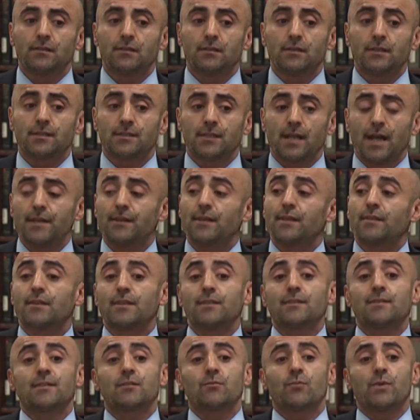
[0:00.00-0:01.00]
decide that
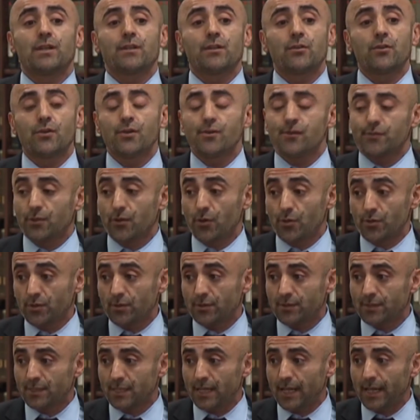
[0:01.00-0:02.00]
this is where they're going
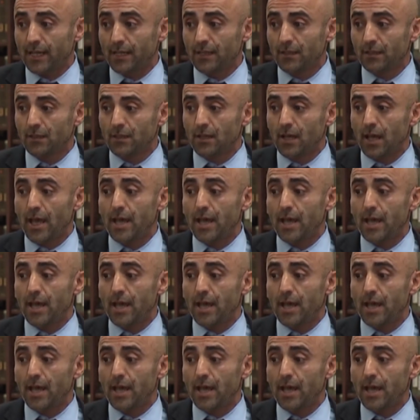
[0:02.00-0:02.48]
to stay,